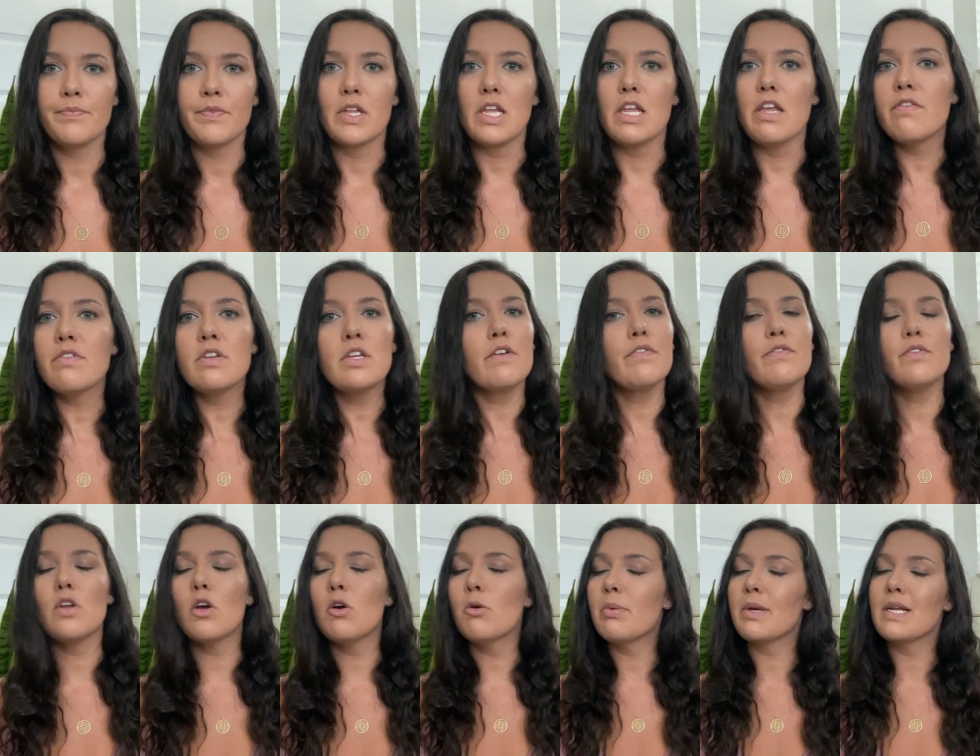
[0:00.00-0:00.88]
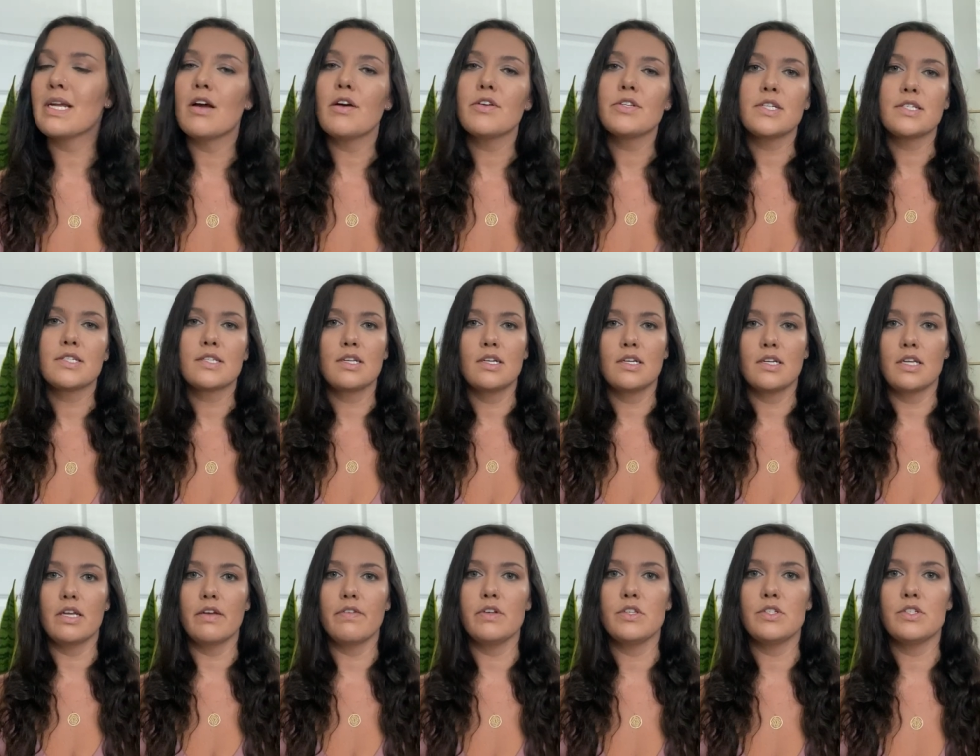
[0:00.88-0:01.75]
Even if nobody else is going to
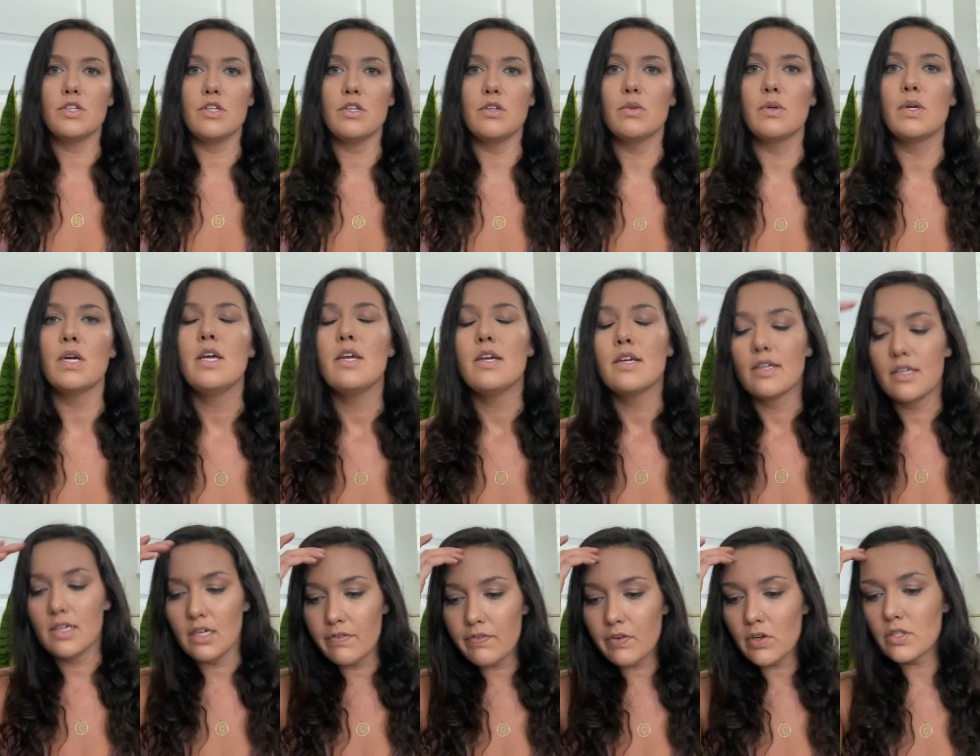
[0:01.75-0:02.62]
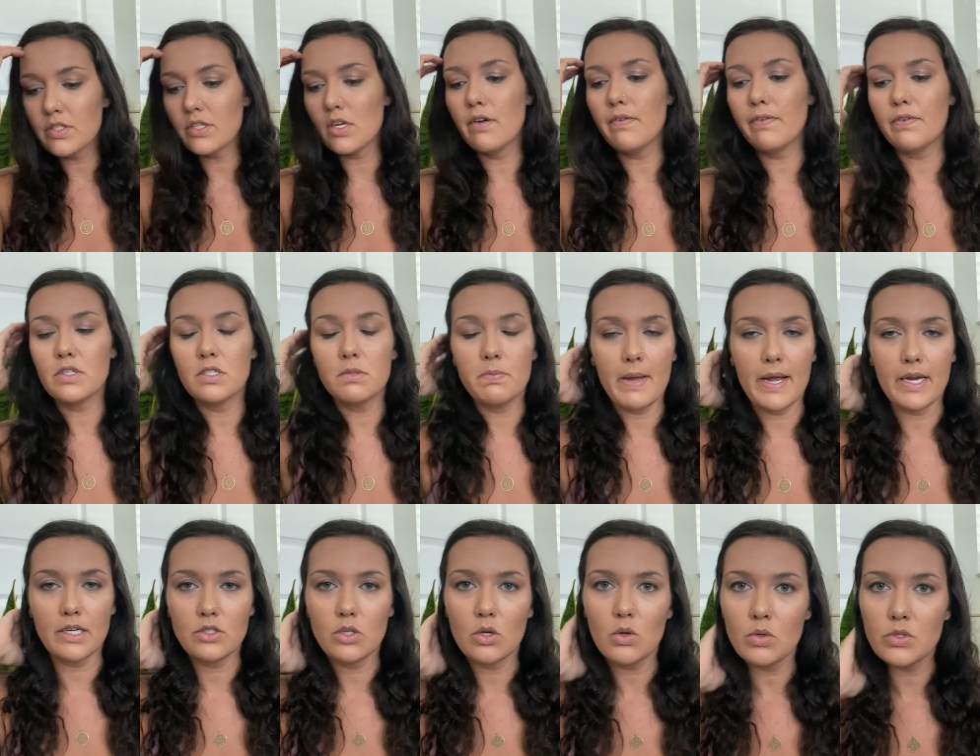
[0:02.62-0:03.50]
give it to you, give yourself
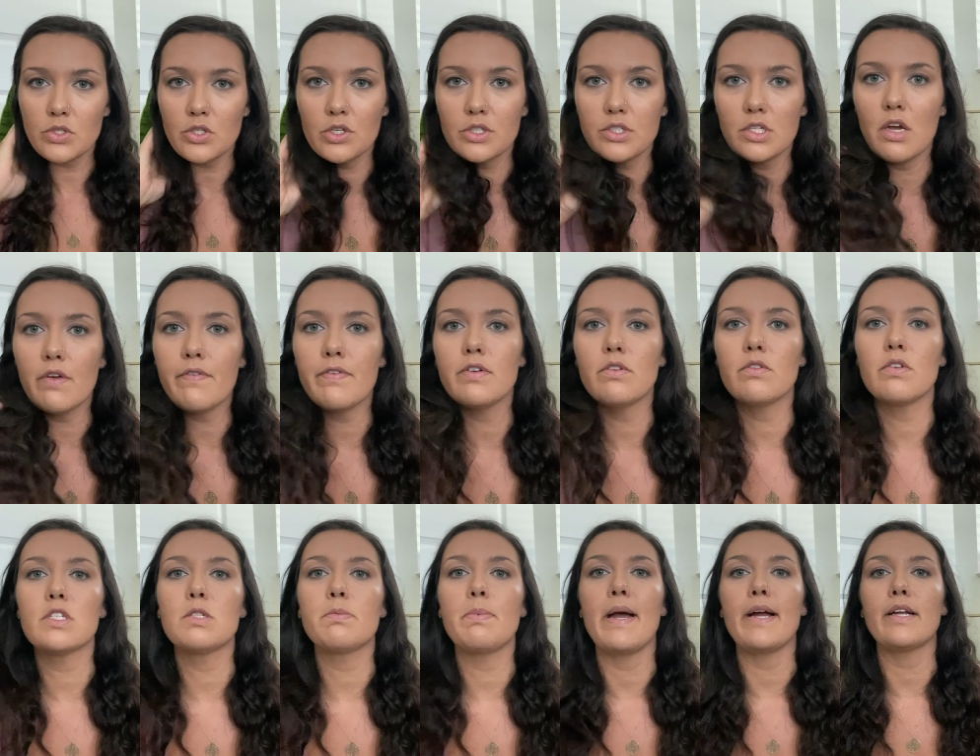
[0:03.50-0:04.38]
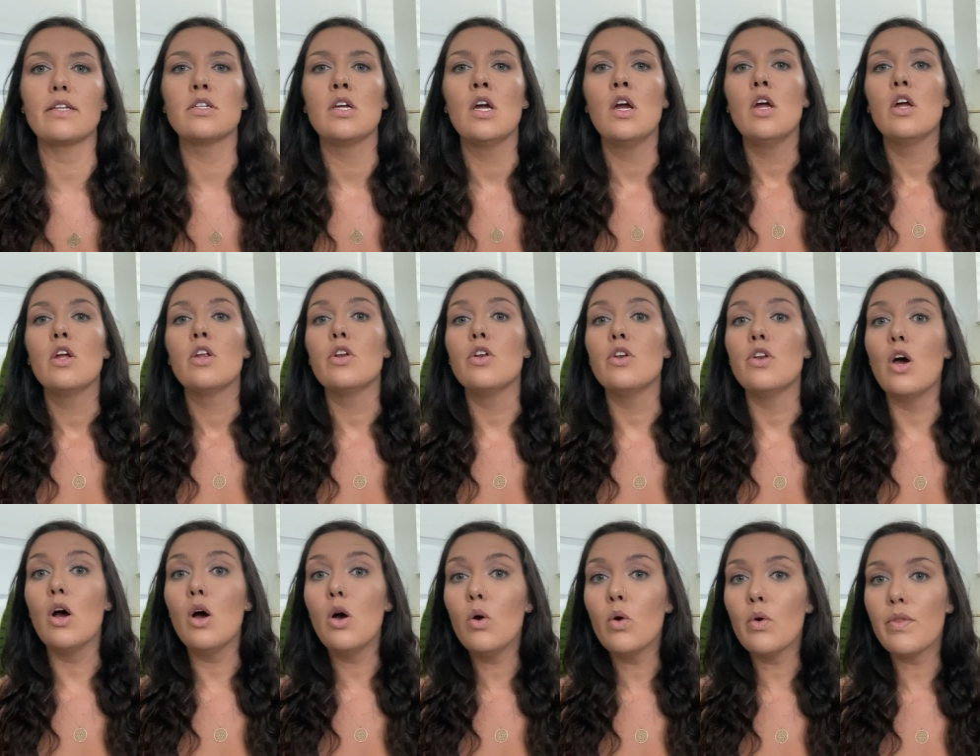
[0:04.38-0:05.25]
respect, hold yourself in respect.
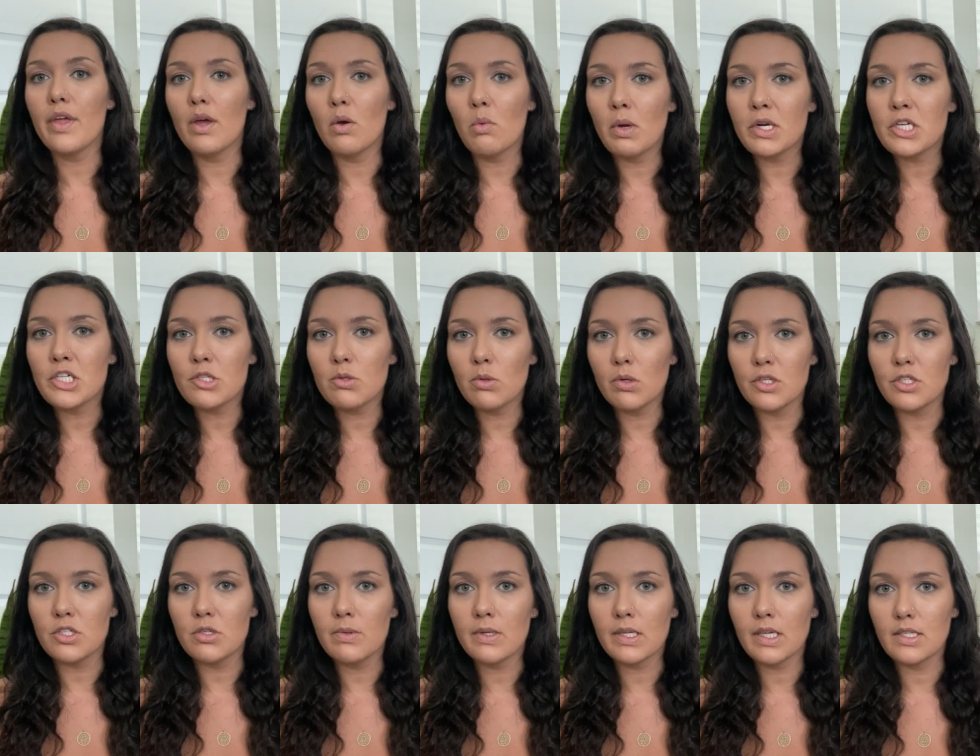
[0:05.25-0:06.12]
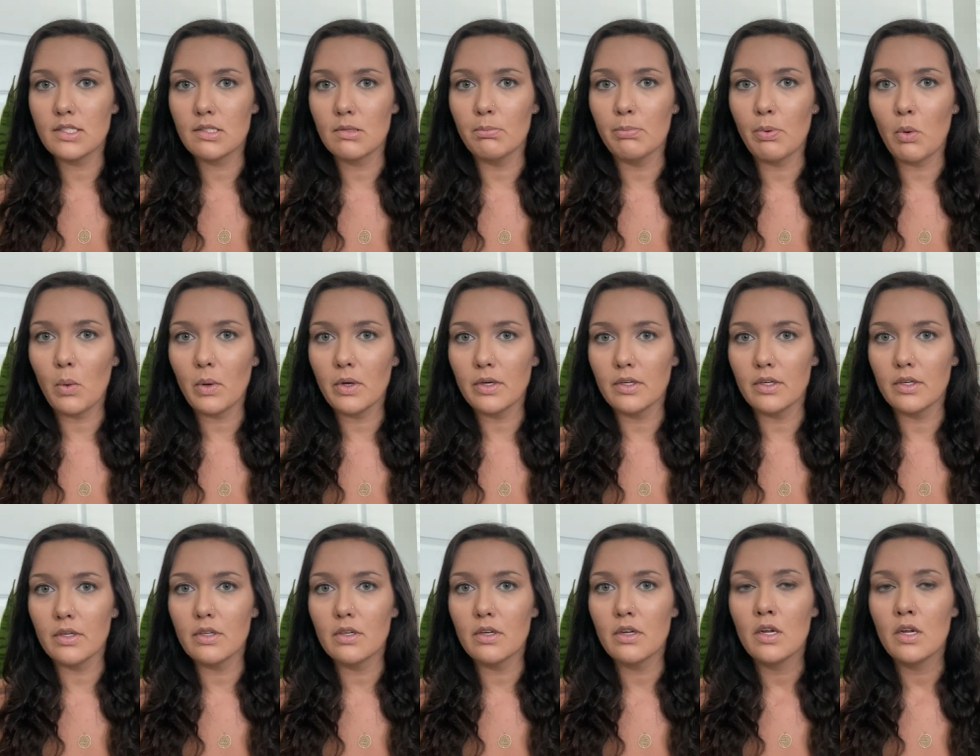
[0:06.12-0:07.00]
Know that what you are doing is important.